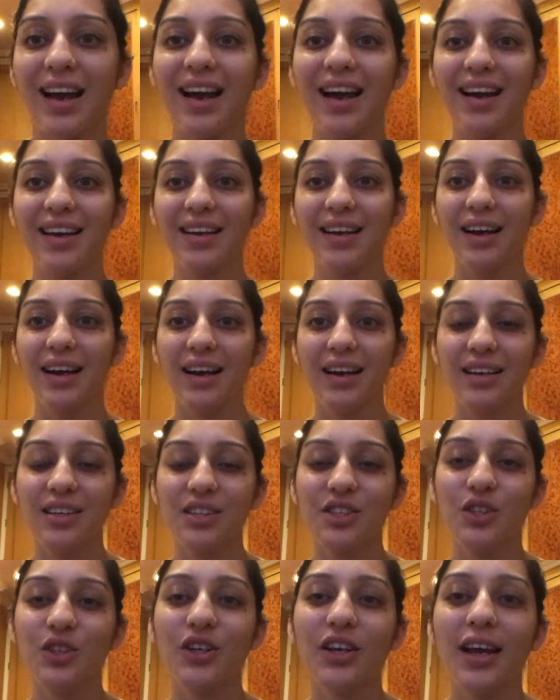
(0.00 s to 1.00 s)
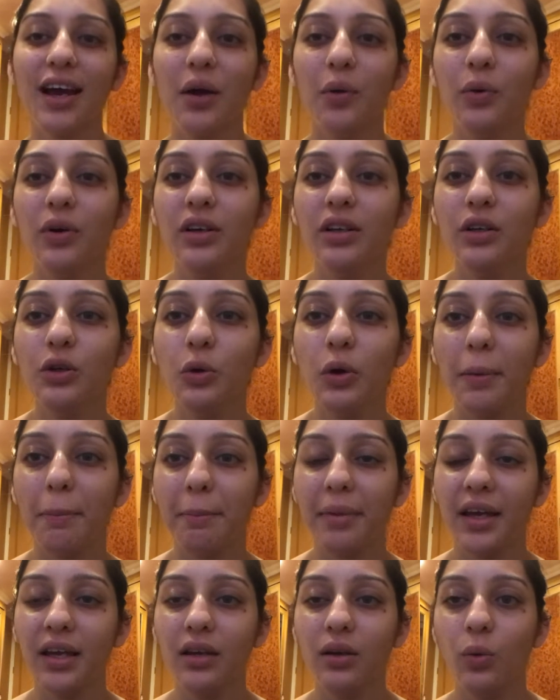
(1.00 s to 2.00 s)
Hi guys, today I want to do a
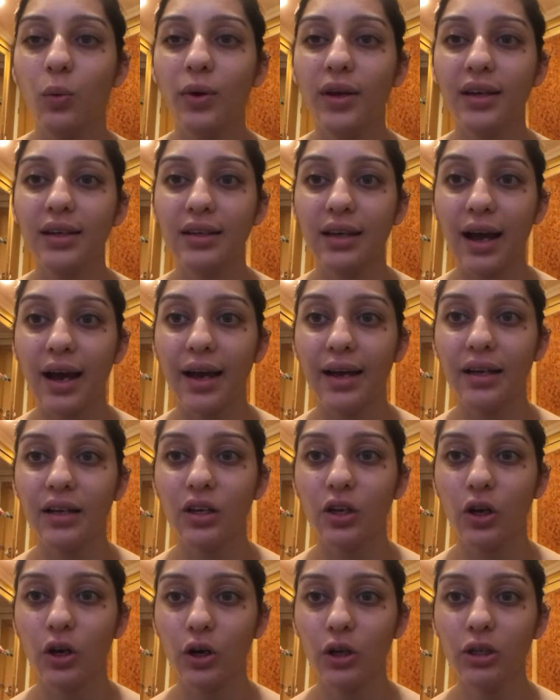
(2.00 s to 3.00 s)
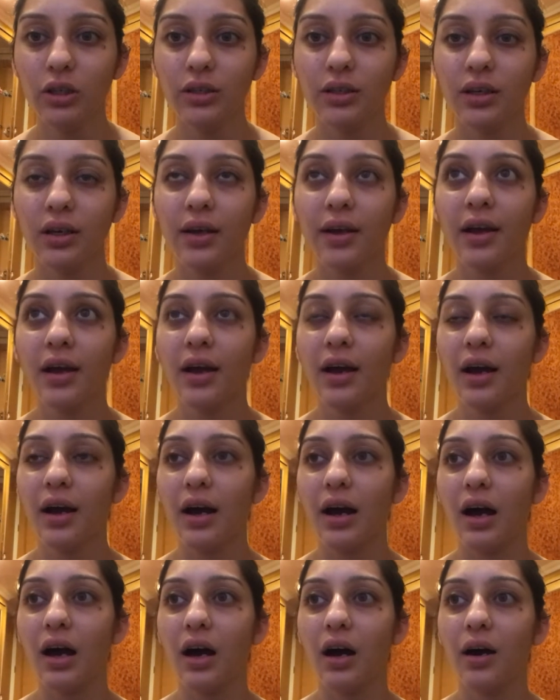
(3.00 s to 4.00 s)
pink winged eye look.
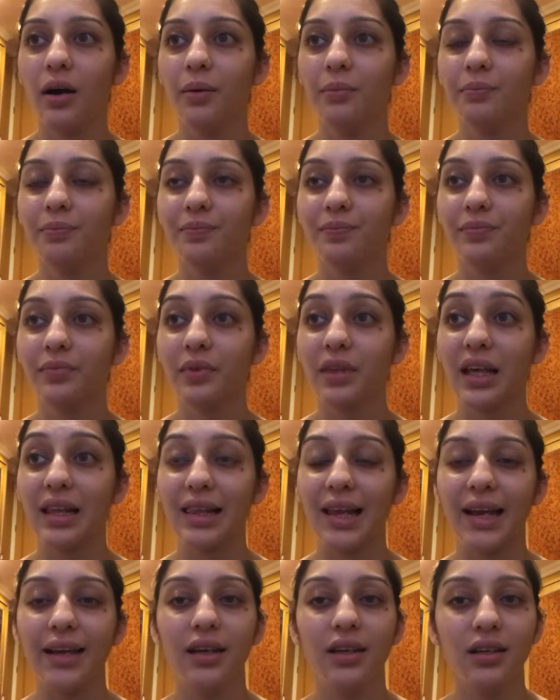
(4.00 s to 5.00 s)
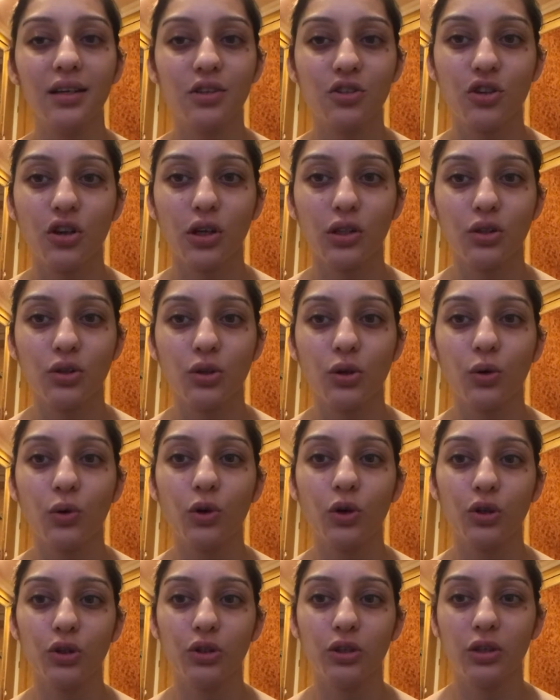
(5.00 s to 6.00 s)
The lighting is not so
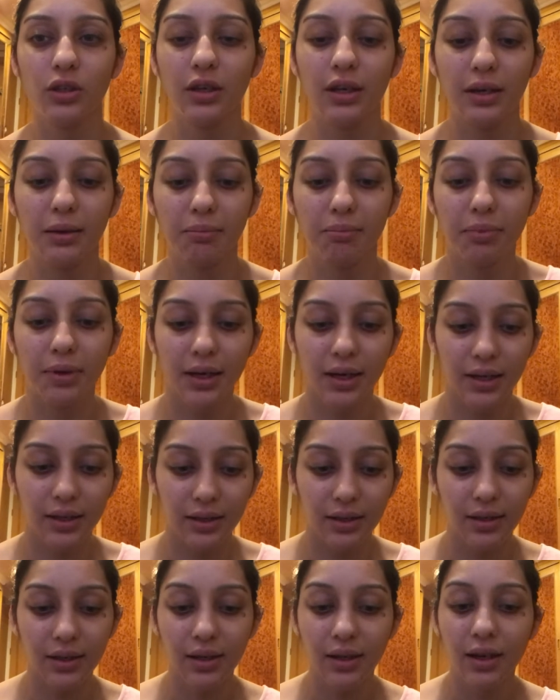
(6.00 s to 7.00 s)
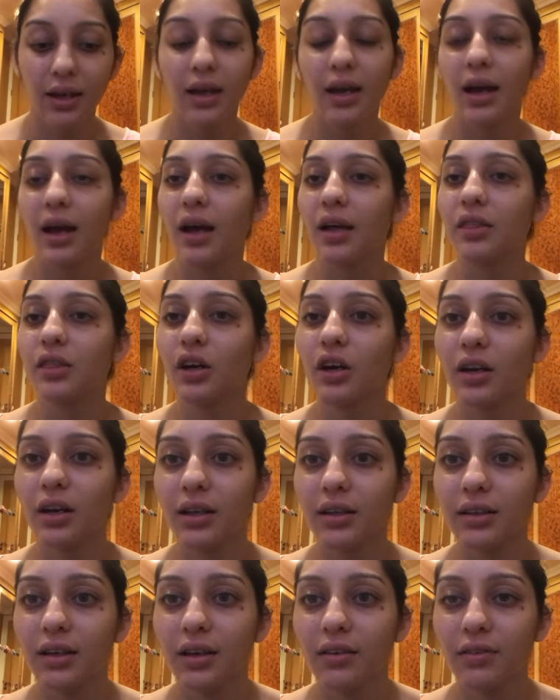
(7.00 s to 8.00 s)
good today, but I thought
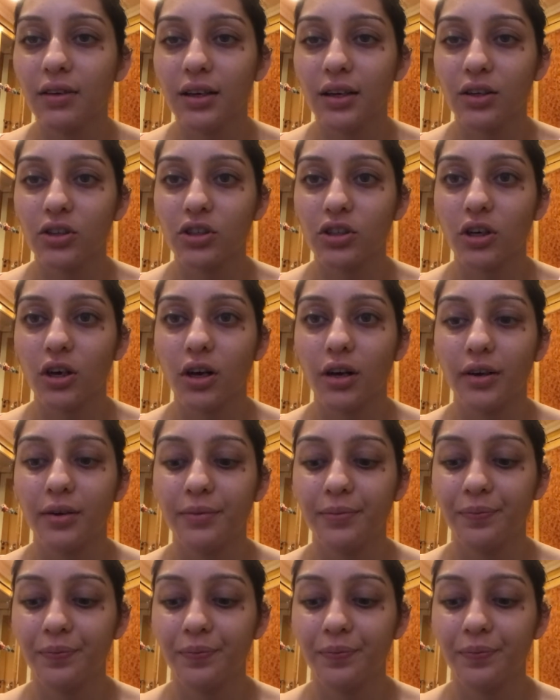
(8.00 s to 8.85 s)
I'll give it a shot.